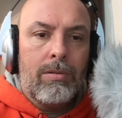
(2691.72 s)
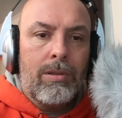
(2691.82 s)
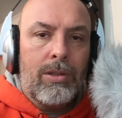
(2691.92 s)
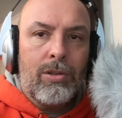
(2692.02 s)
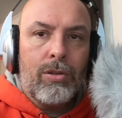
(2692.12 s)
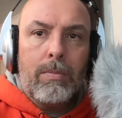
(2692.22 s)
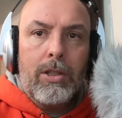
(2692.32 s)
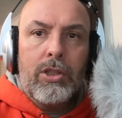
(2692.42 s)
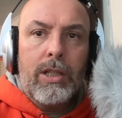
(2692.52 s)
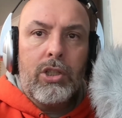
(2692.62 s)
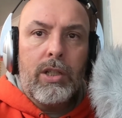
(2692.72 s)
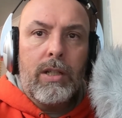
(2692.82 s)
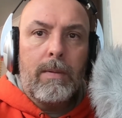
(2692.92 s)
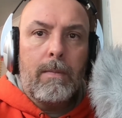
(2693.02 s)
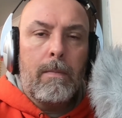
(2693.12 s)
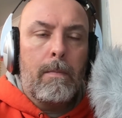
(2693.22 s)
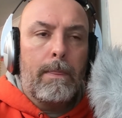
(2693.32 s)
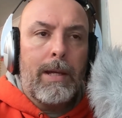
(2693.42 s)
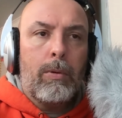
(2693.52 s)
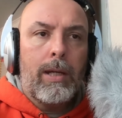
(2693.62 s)
internal combustion engine in it
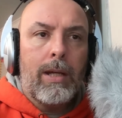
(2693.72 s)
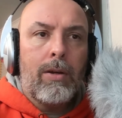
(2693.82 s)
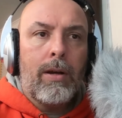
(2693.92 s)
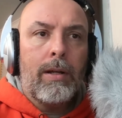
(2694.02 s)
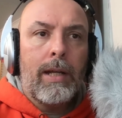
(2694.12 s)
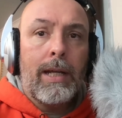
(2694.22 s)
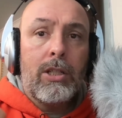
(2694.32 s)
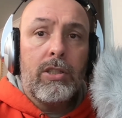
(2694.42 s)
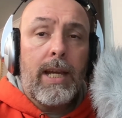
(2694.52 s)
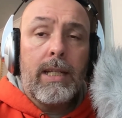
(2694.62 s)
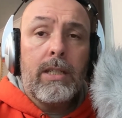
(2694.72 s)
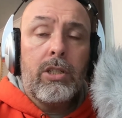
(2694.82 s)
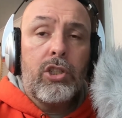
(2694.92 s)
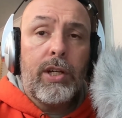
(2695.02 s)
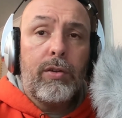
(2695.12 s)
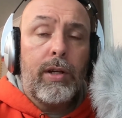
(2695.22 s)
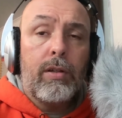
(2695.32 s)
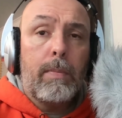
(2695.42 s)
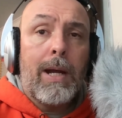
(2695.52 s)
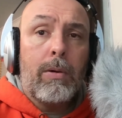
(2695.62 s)
that would kick on, and it just acted as a generator
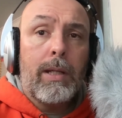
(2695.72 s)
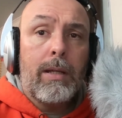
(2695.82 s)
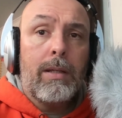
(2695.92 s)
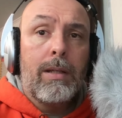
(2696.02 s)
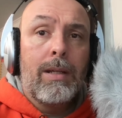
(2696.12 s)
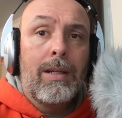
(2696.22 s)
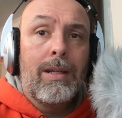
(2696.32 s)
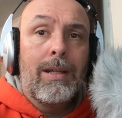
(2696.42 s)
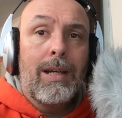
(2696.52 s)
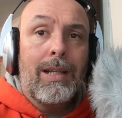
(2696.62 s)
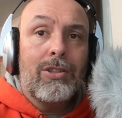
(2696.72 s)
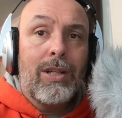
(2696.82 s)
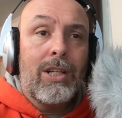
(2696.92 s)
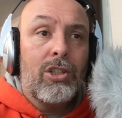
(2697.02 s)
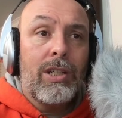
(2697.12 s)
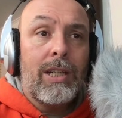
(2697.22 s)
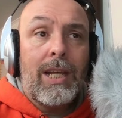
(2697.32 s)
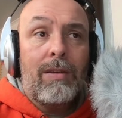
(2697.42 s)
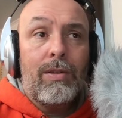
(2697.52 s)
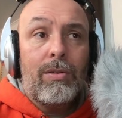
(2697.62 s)
to power that electric engine, and it
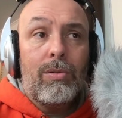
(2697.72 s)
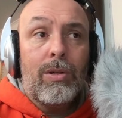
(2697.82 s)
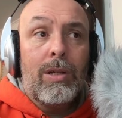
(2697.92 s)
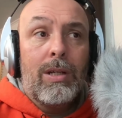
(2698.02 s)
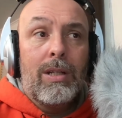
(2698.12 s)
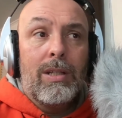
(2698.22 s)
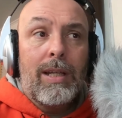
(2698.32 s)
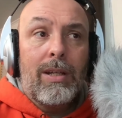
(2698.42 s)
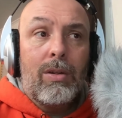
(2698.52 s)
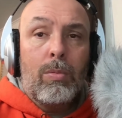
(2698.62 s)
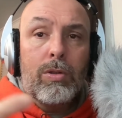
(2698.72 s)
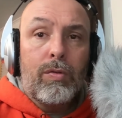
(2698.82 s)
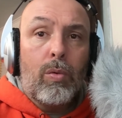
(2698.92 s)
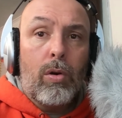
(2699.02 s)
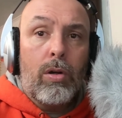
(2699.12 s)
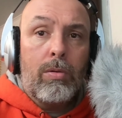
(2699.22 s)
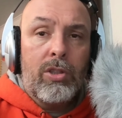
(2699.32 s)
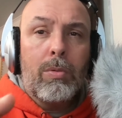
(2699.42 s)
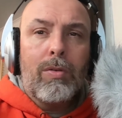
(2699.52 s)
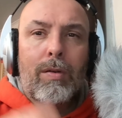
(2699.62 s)
gave you like almost 400 or
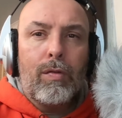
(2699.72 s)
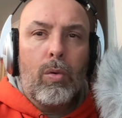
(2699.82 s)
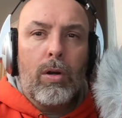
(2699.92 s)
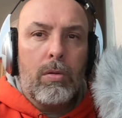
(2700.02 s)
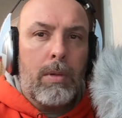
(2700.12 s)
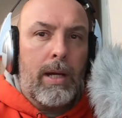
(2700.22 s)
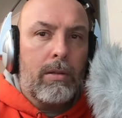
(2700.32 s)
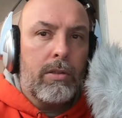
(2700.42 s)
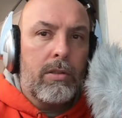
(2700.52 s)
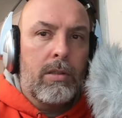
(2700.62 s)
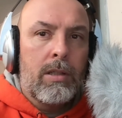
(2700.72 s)
somewhere around 400 miles,